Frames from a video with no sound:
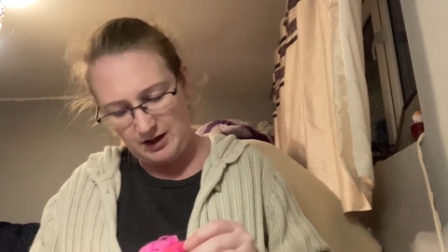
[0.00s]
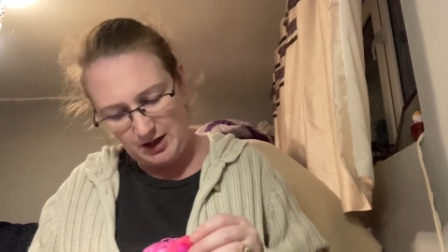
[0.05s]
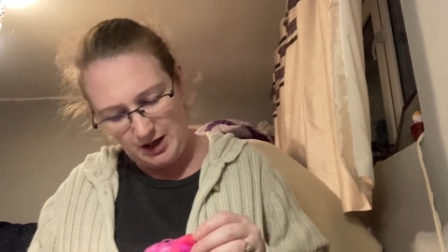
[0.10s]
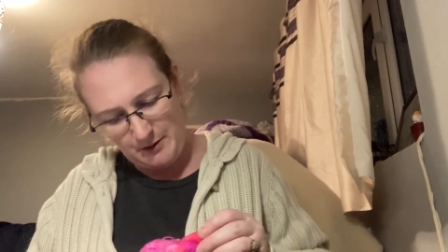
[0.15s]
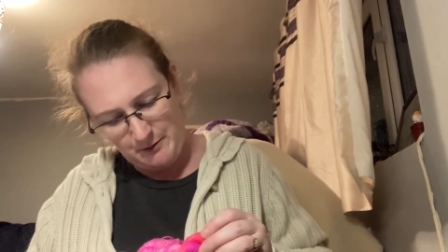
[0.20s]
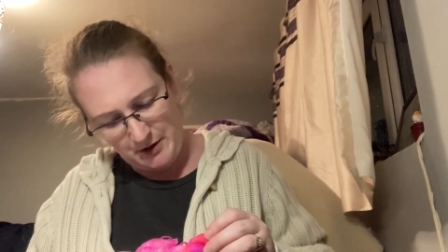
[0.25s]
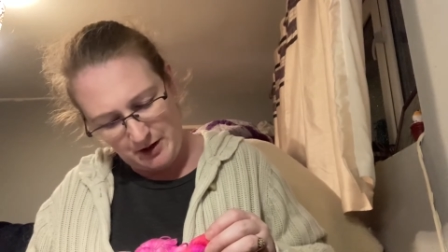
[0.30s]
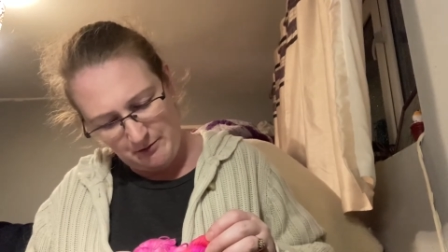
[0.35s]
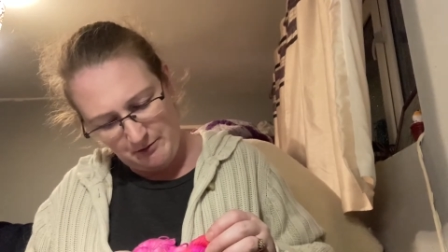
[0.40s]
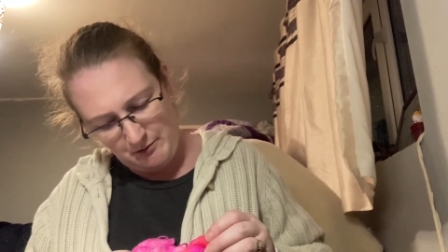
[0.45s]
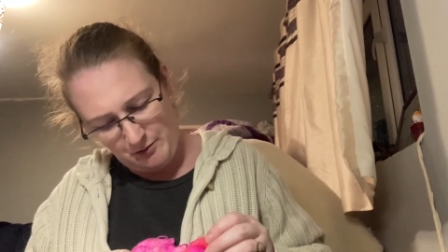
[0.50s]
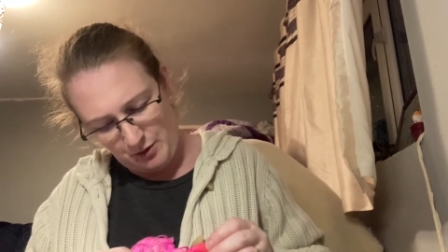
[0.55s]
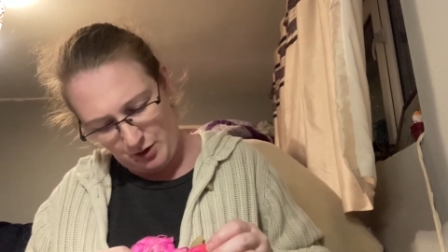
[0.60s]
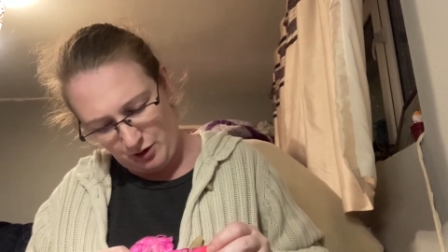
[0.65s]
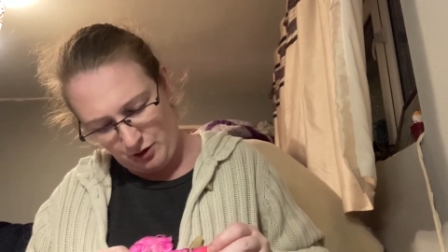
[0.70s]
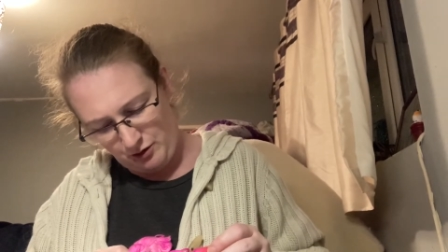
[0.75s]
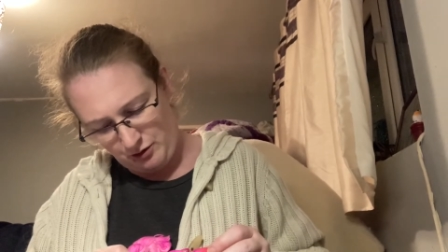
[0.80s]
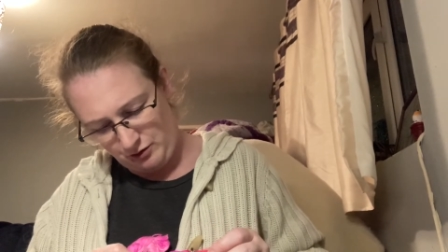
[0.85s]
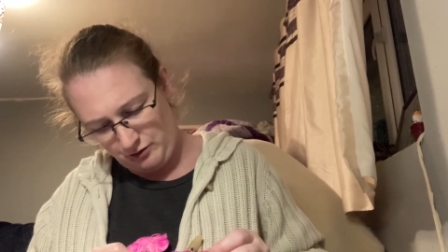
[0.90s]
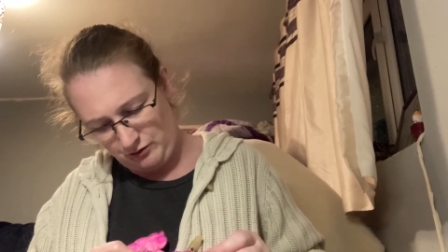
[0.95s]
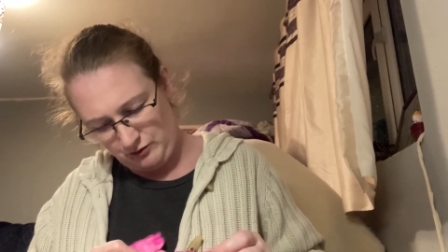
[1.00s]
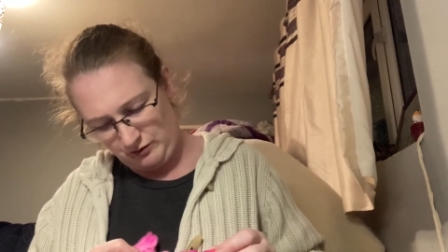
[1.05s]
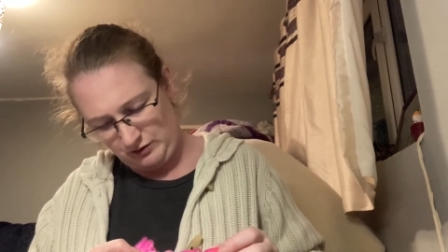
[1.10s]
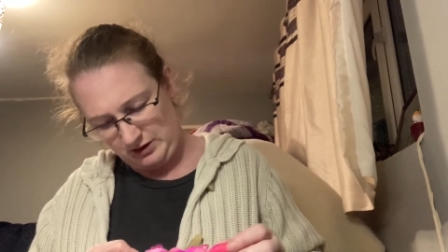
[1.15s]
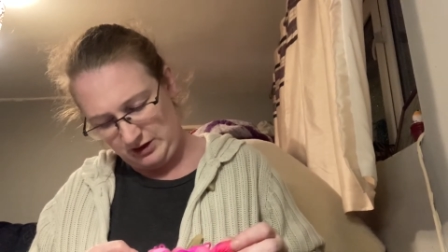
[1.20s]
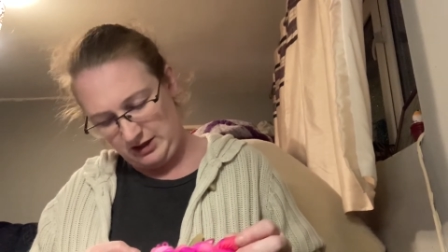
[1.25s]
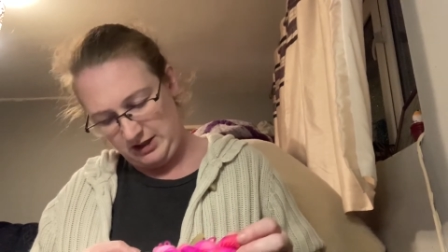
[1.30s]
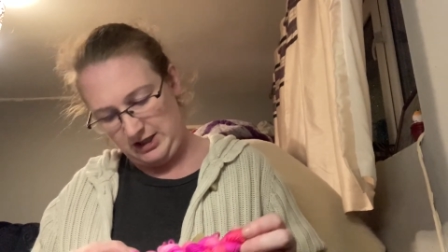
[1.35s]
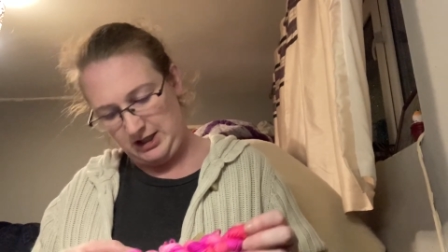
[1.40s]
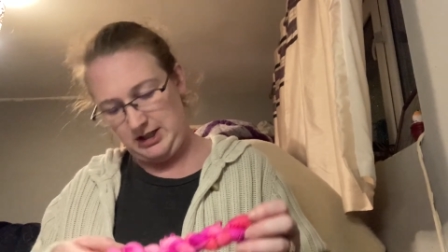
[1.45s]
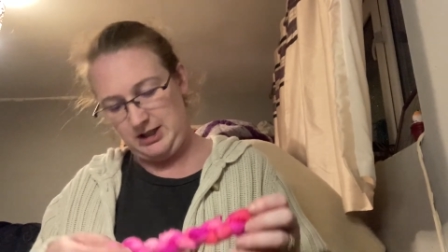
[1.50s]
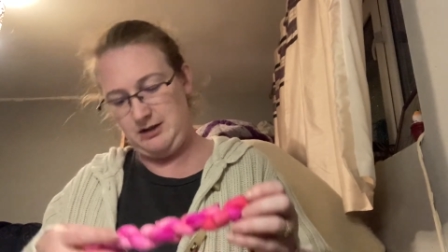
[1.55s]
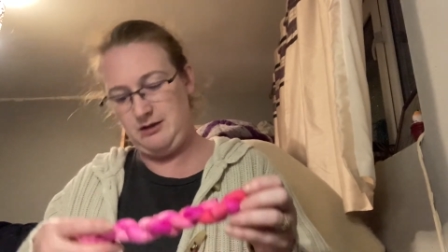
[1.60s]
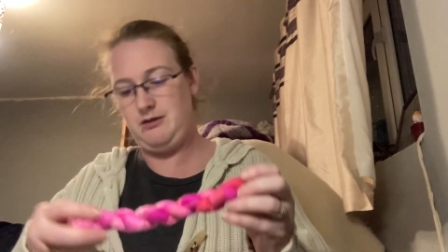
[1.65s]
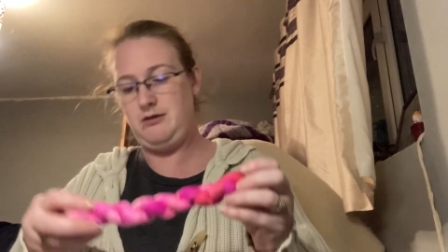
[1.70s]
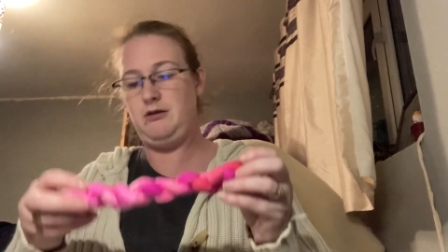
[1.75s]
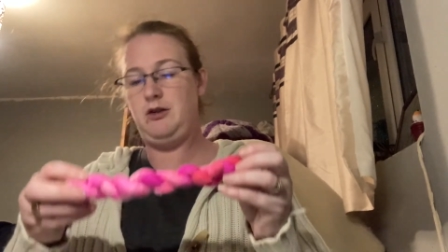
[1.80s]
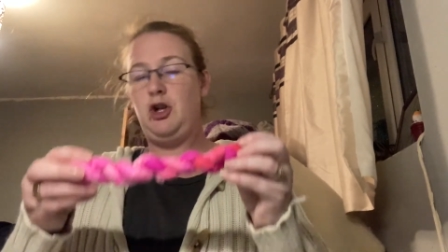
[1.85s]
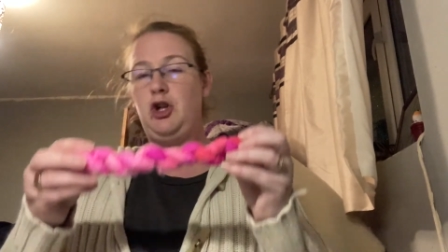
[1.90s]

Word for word: a bit more orange.